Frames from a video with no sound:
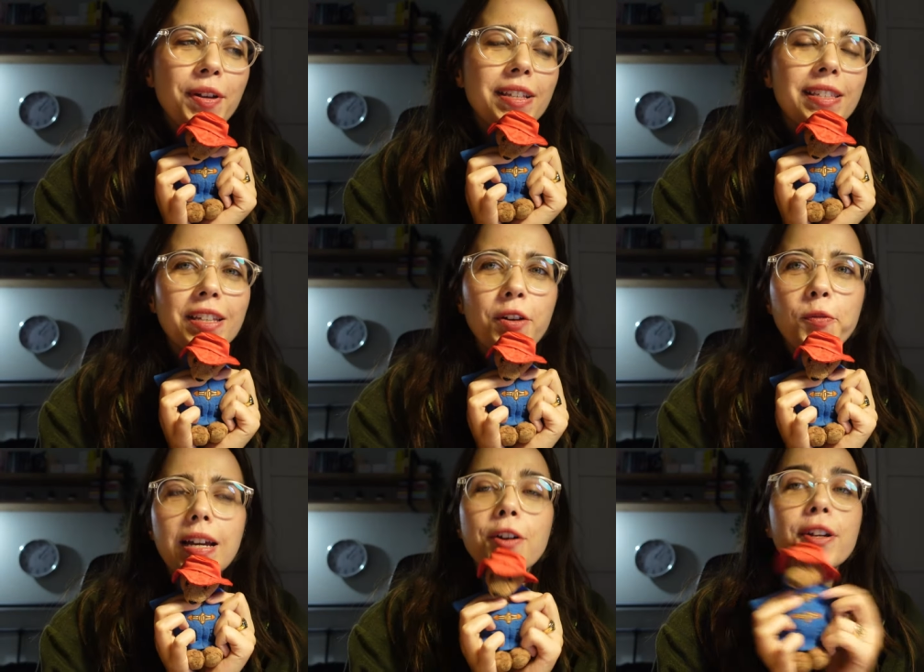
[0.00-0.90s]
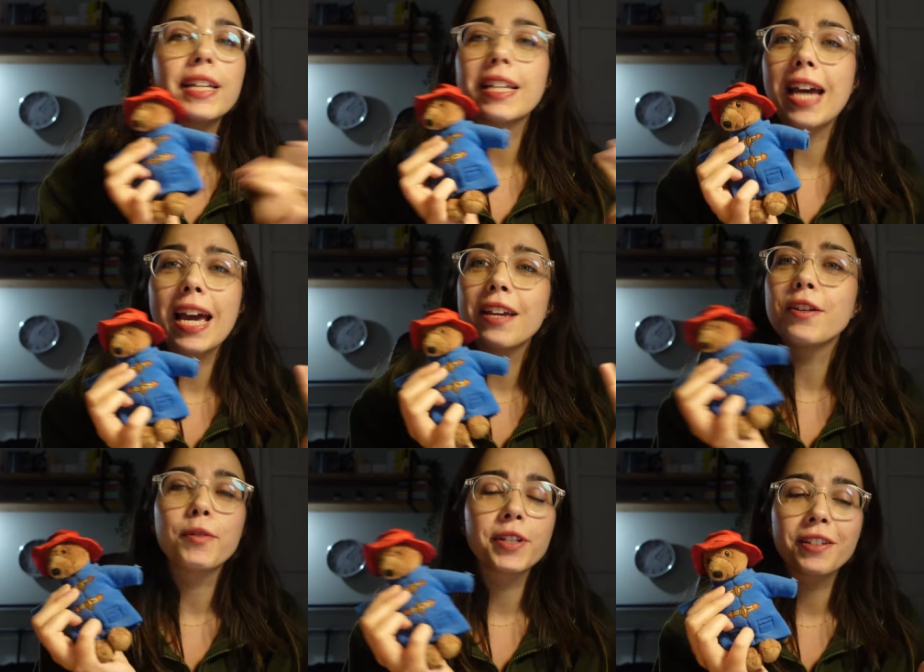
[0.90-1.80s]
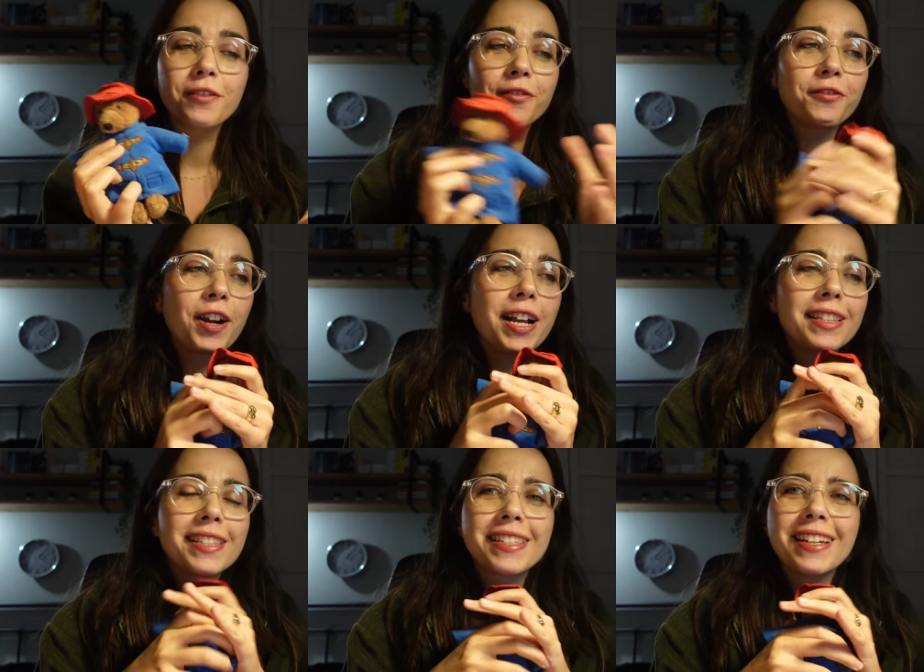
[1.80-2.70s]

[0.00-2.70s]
So Erin and I were still friends,